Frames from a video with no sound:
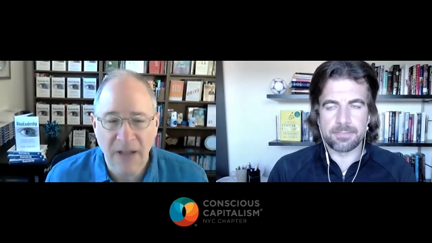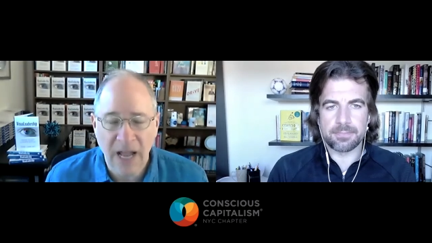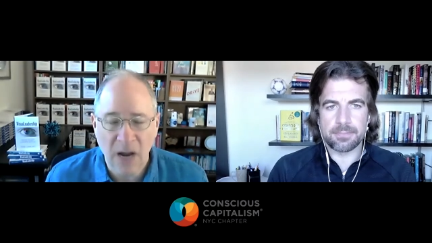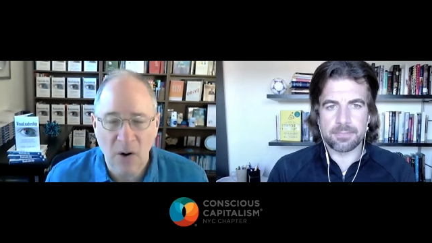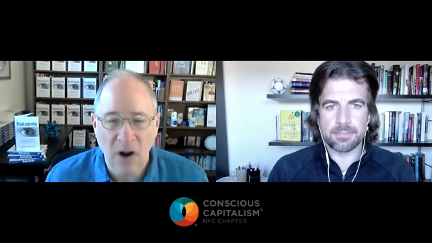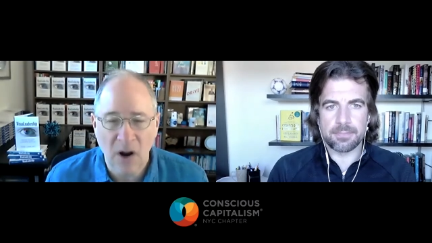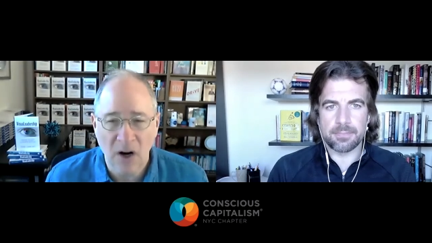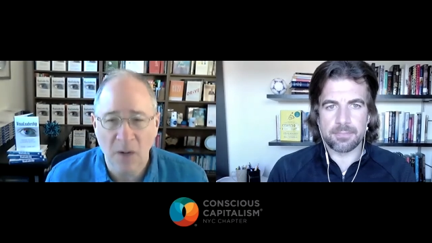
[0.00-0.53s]

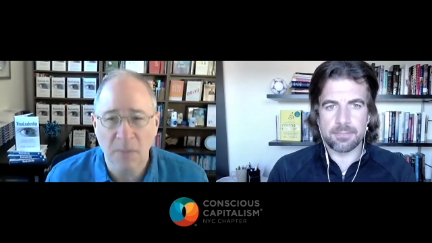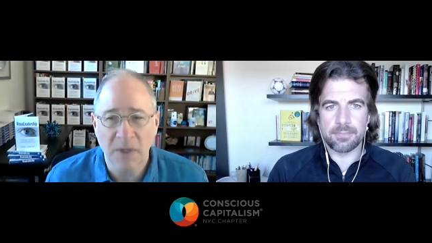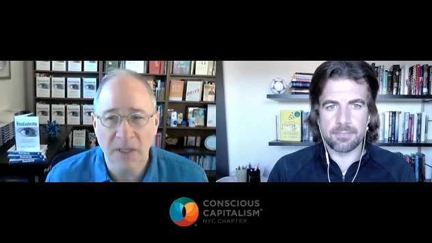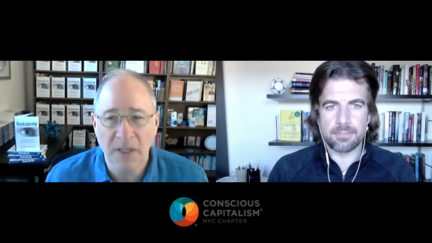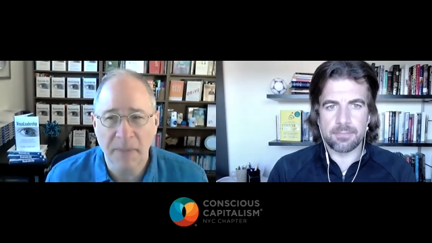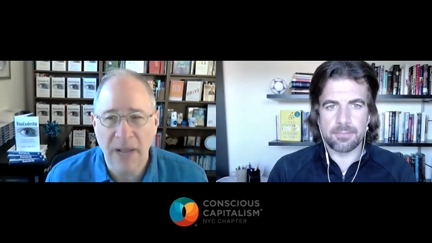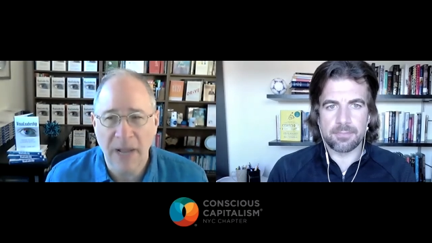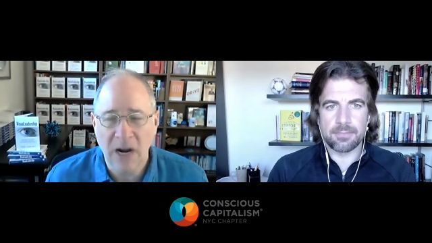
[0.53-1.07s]
Speaker 1: how horrible
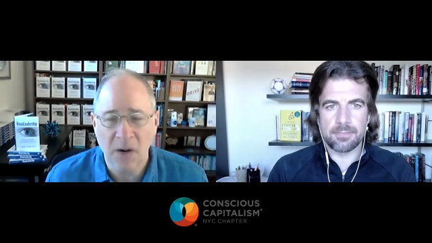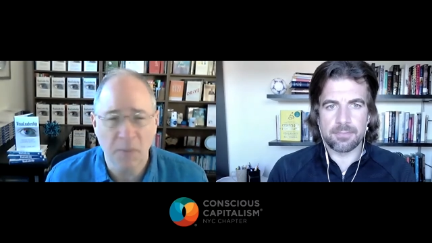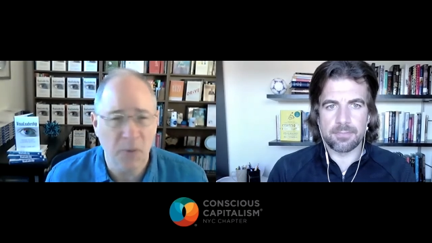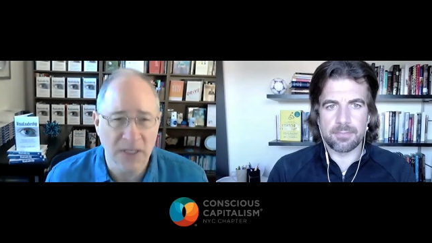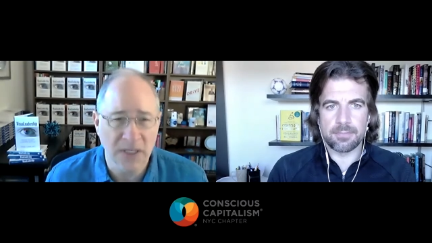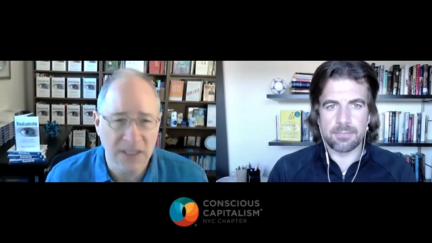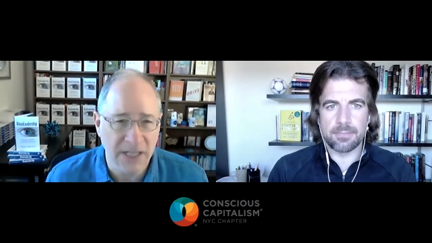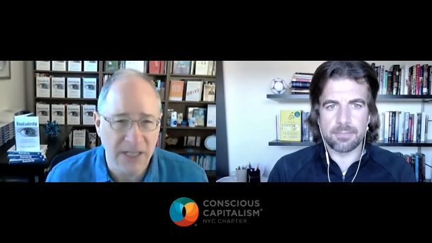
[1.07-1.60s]
the
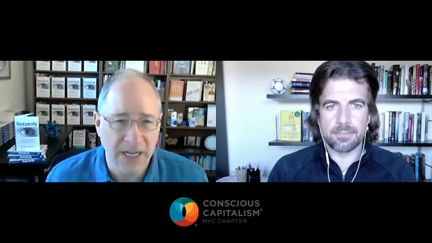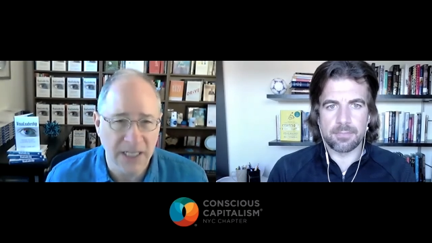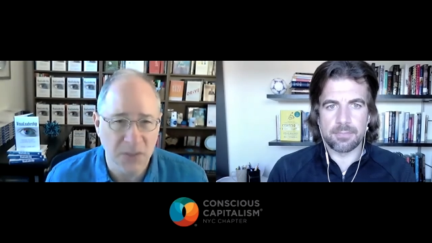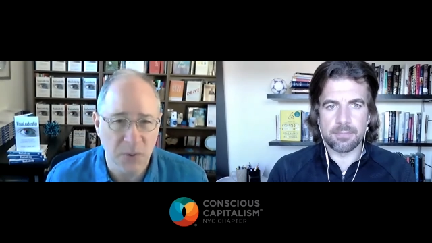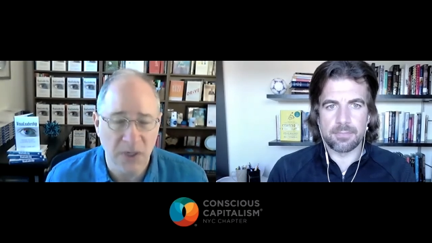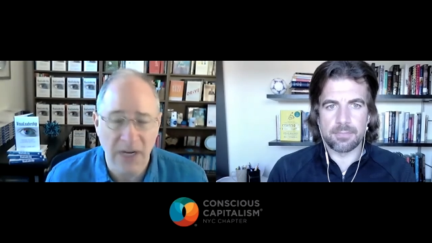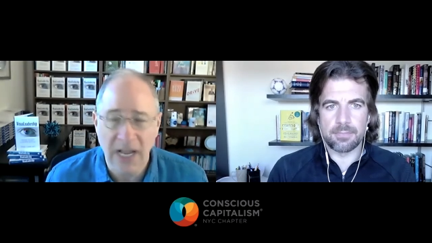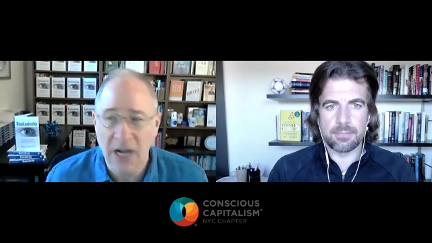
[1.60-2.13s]
PowerPoint slides
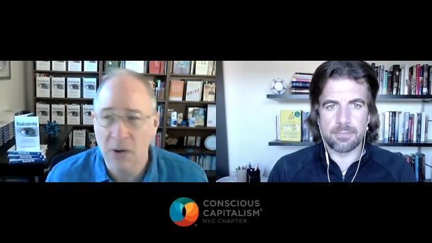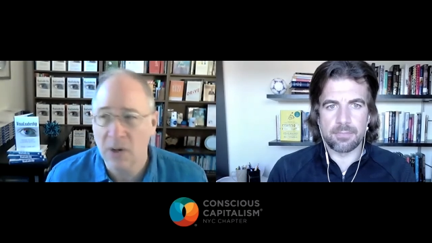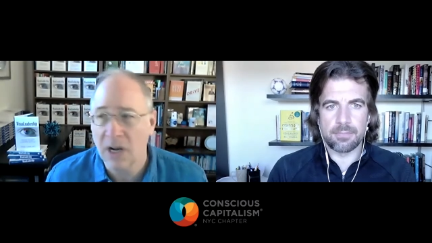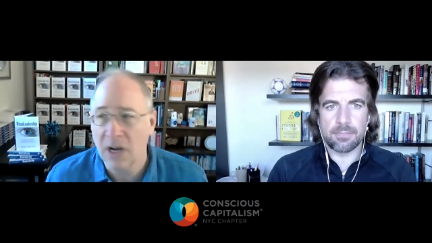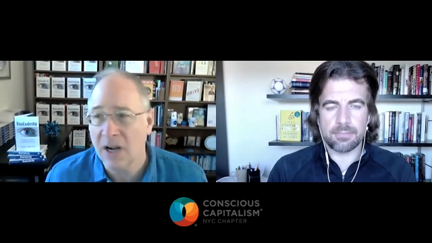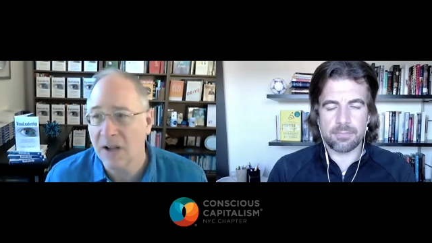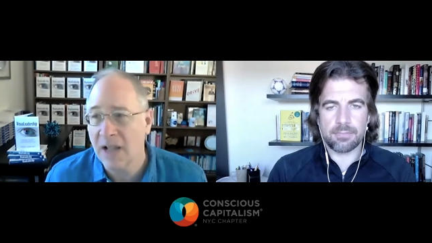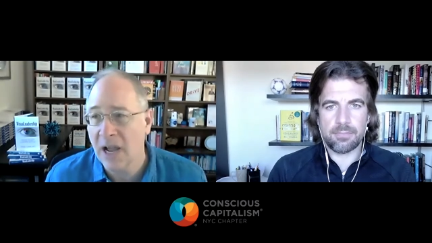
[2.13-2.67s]
were, how,
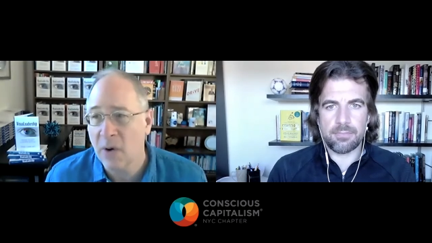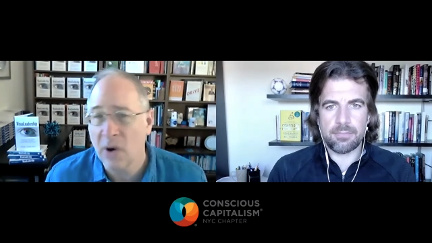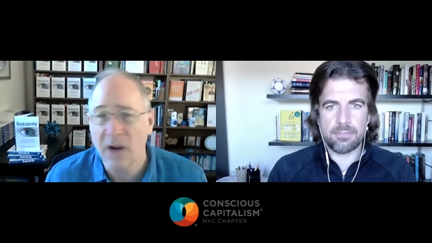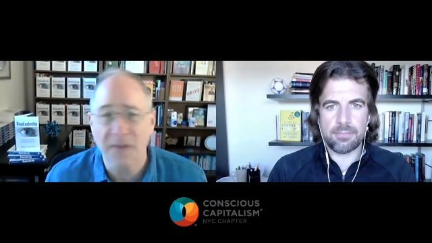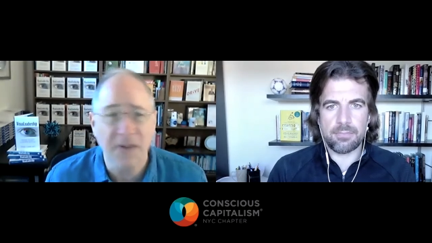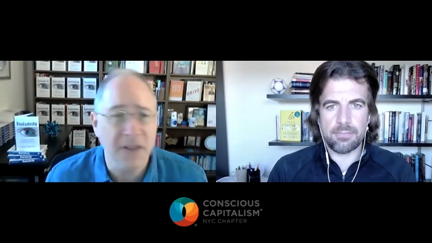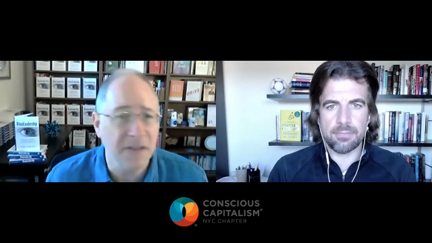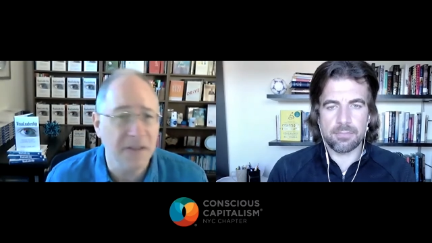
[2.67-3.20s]
uh, how
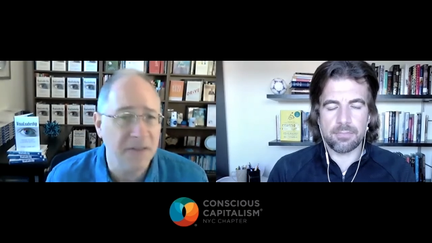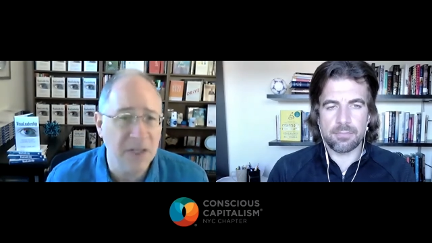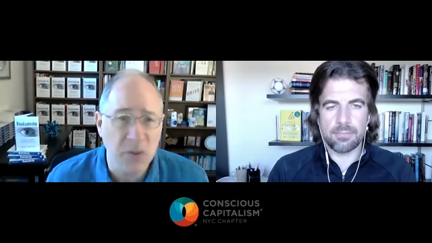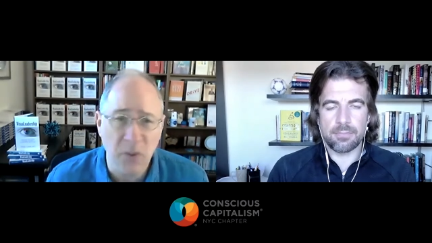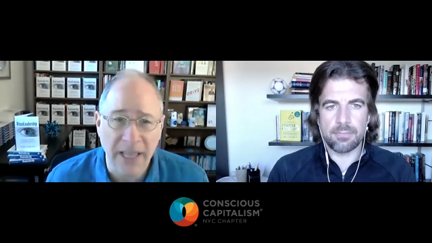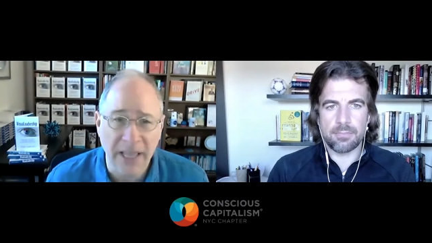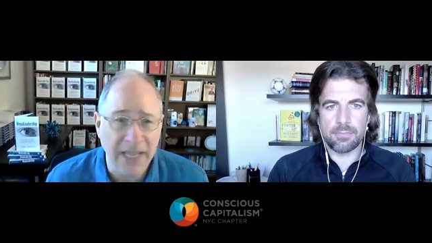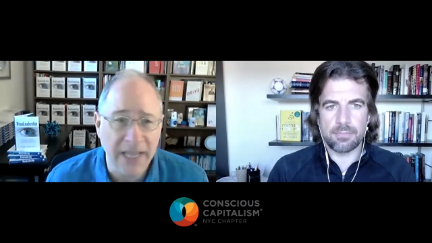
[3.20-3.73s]
awful the
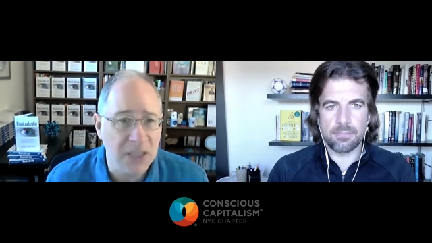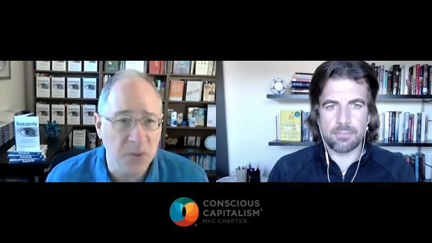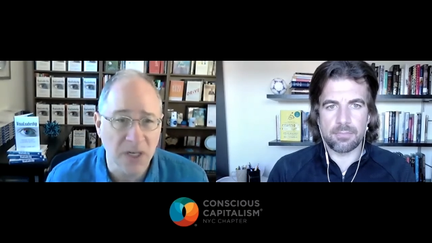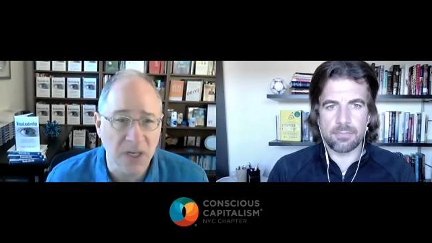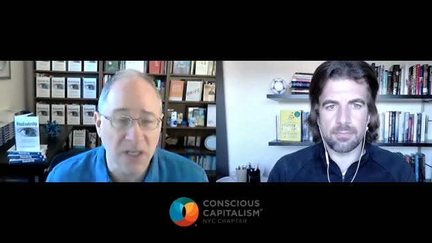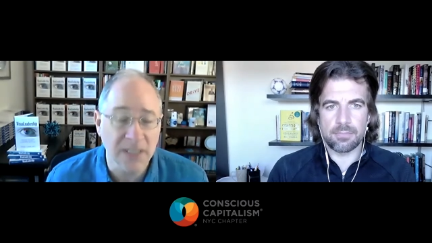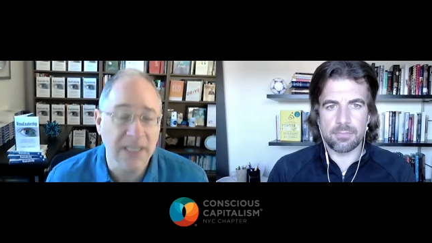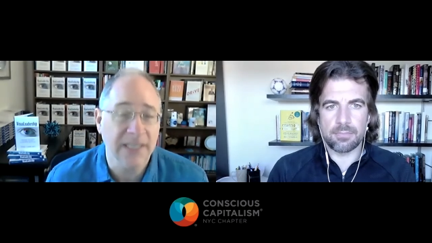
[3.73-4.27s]
visual aids were,
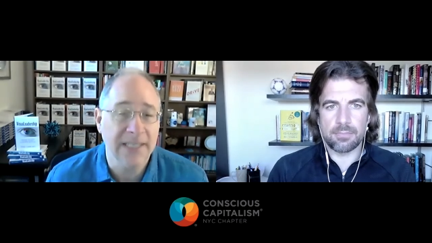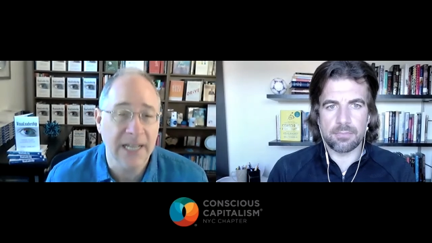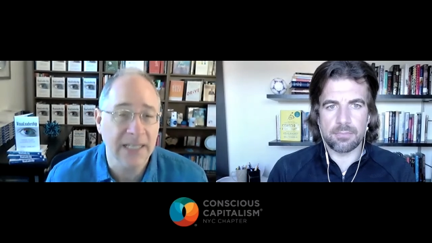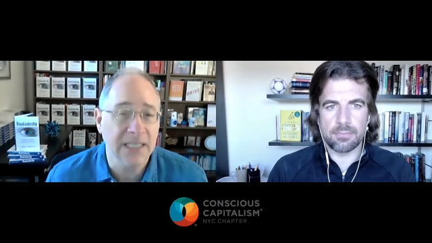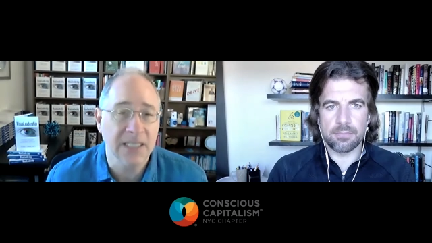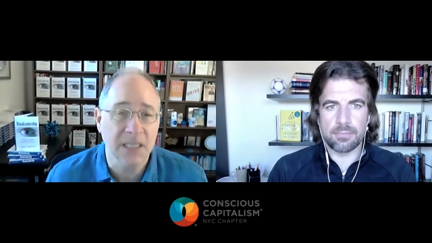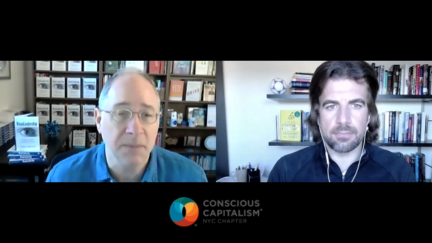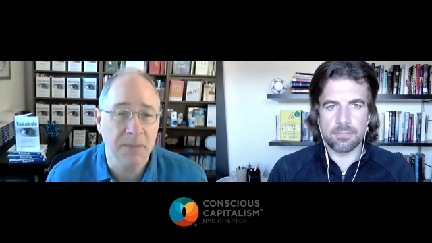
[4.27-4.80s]
because they
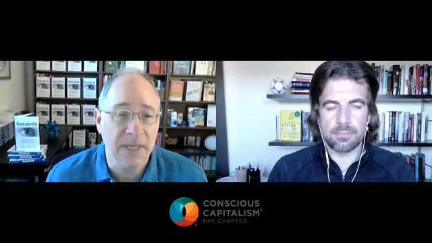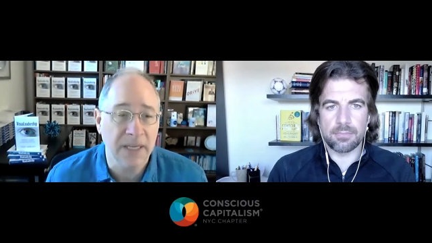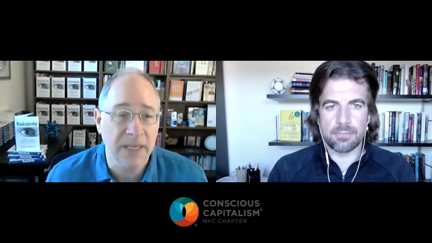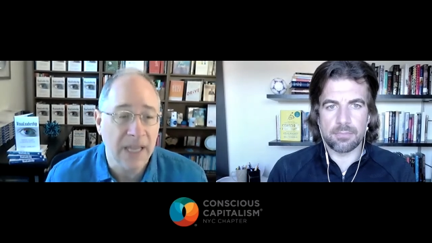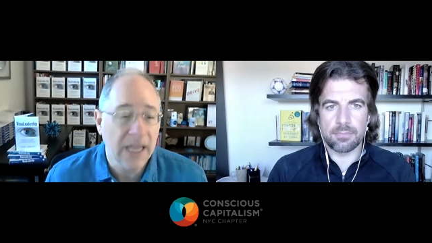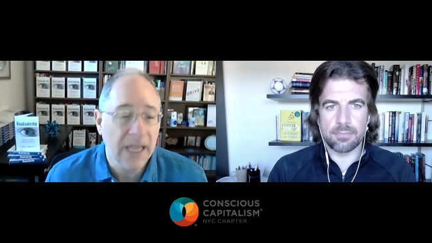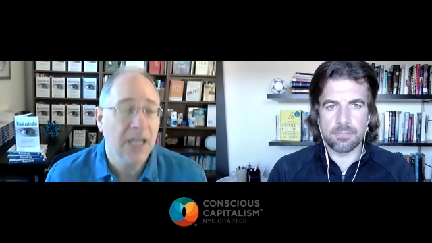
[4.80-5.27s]
tended to be,